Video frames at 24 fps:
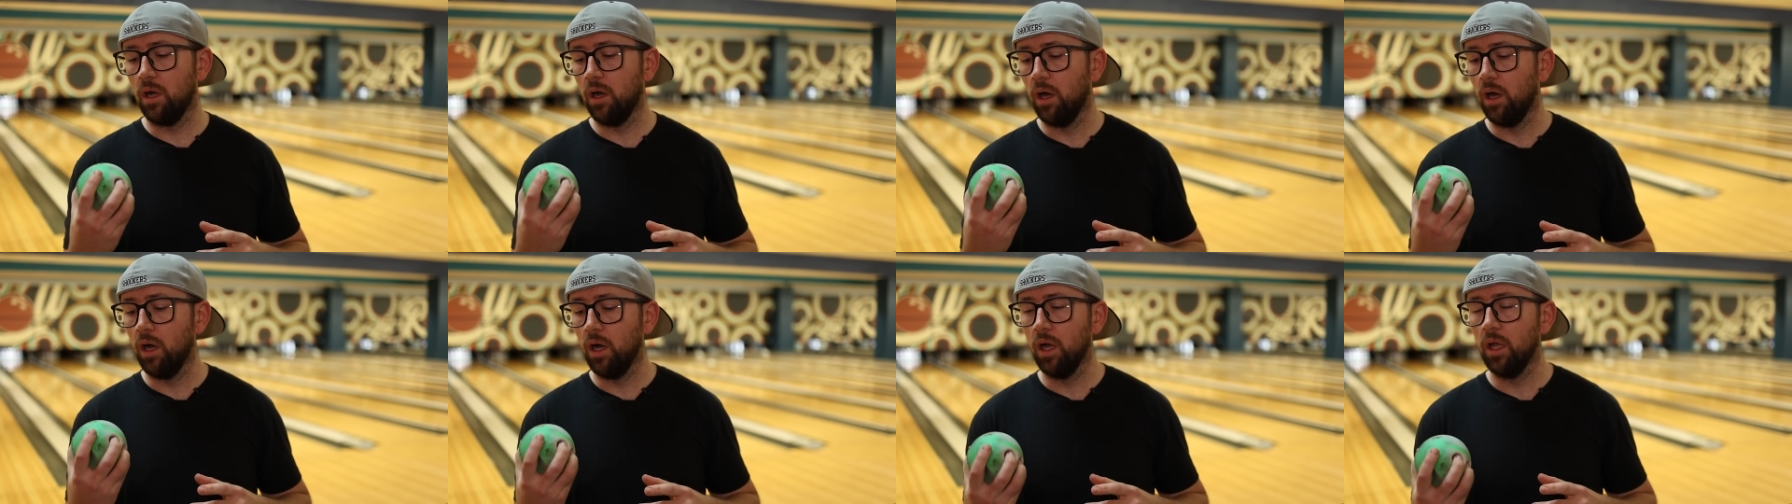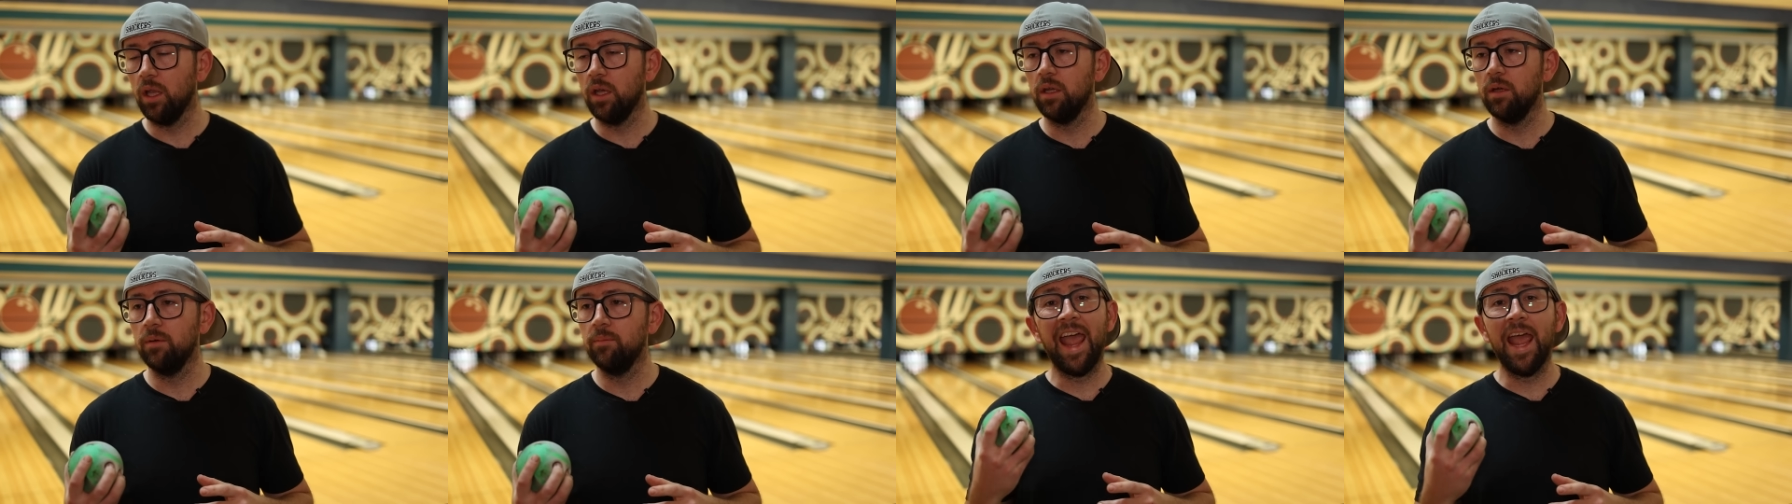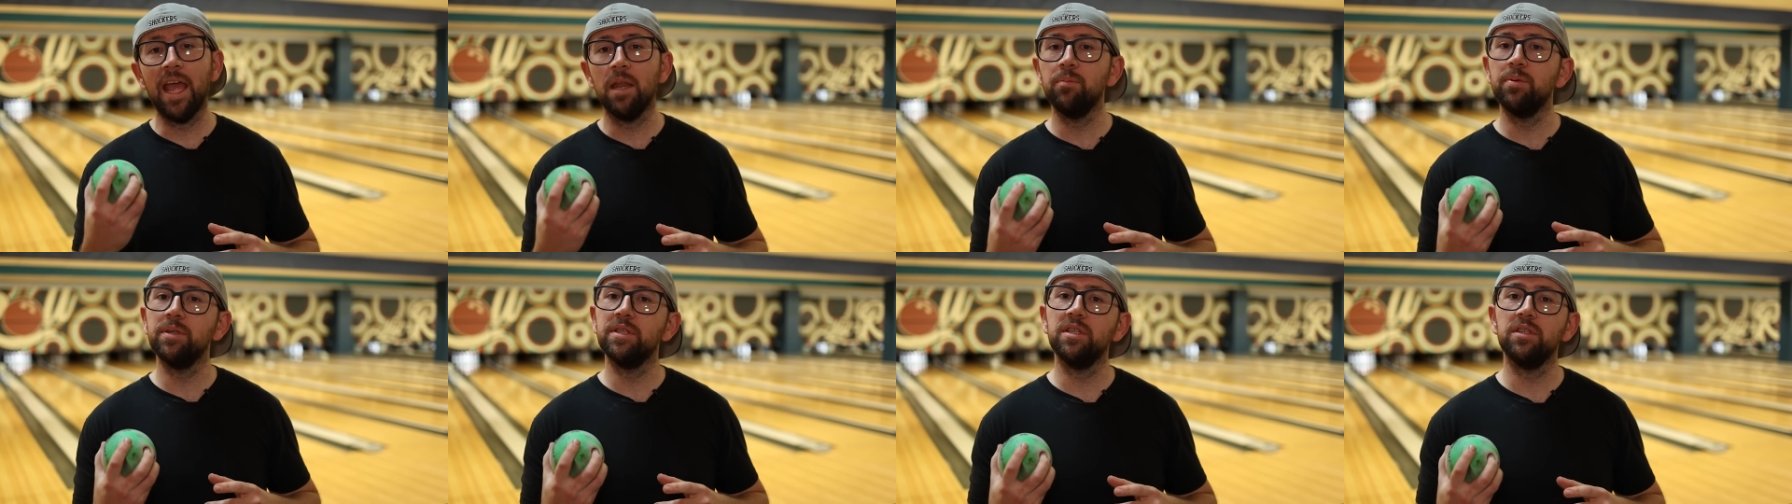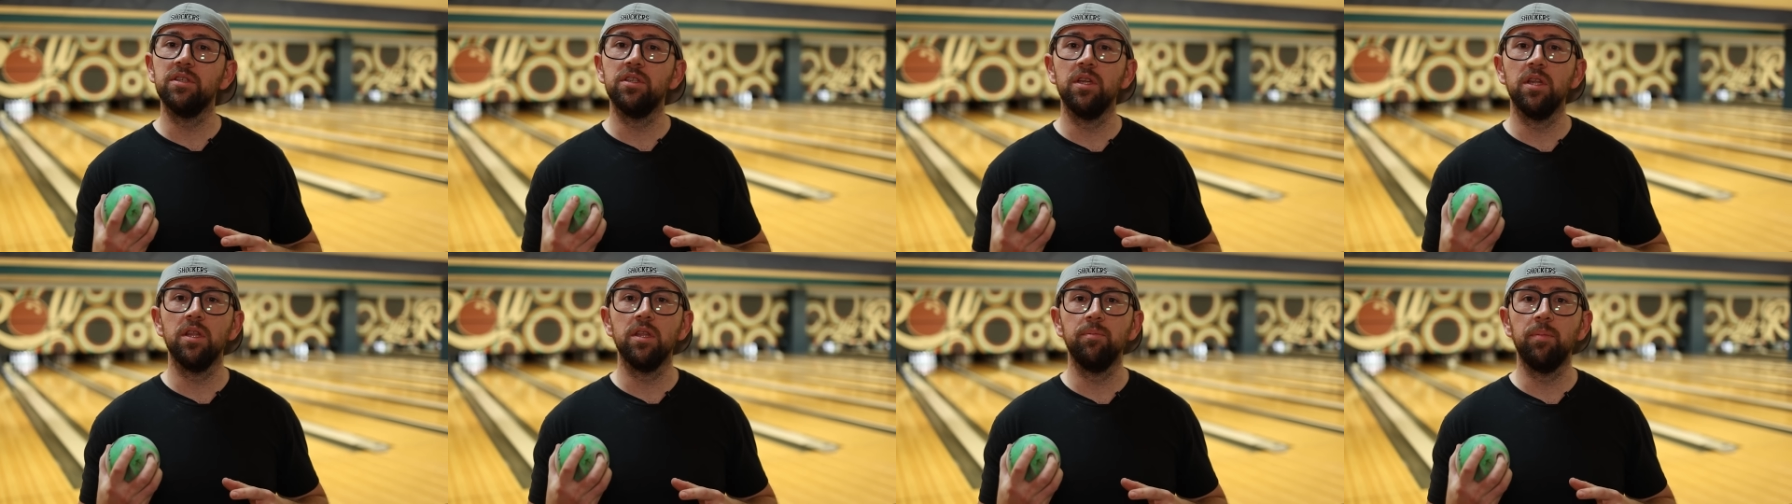on hand
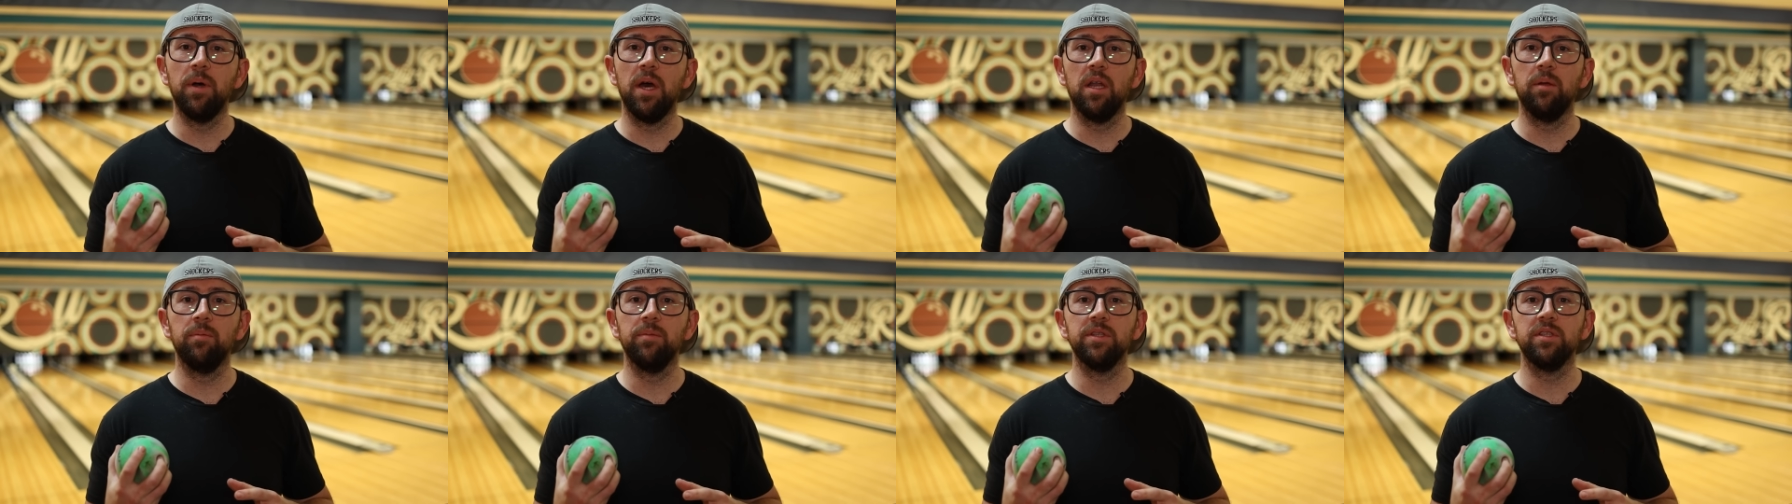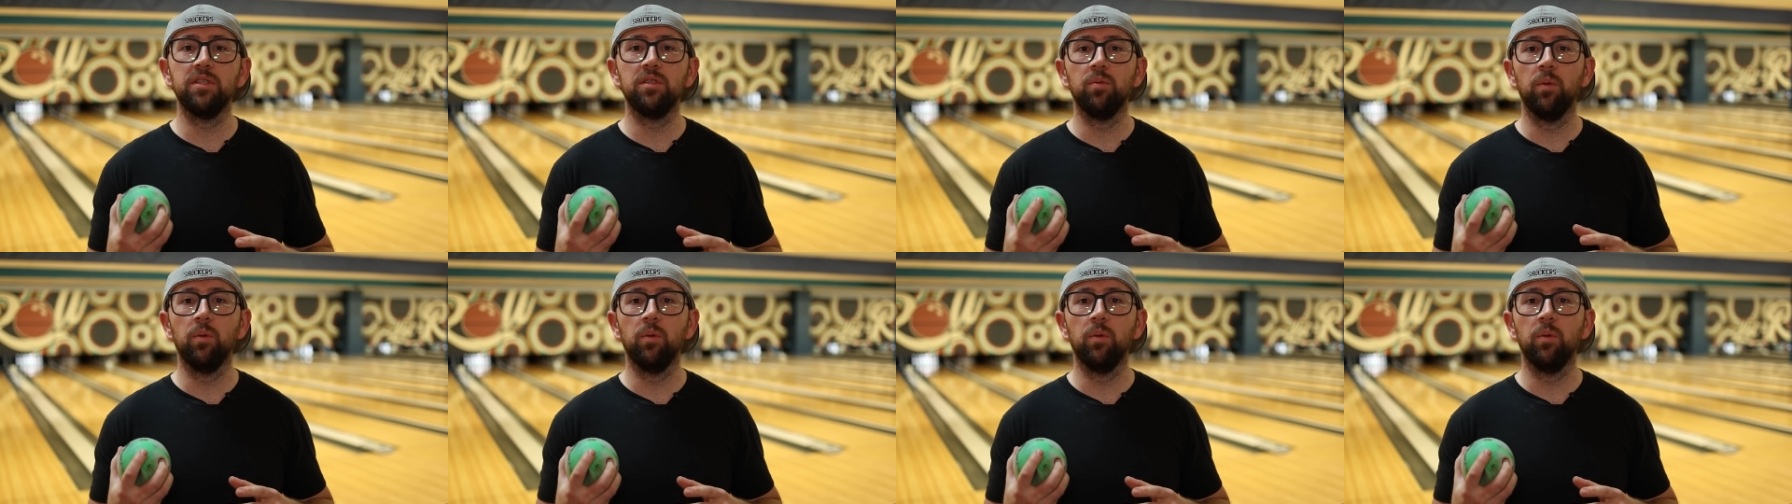position at the bottom of the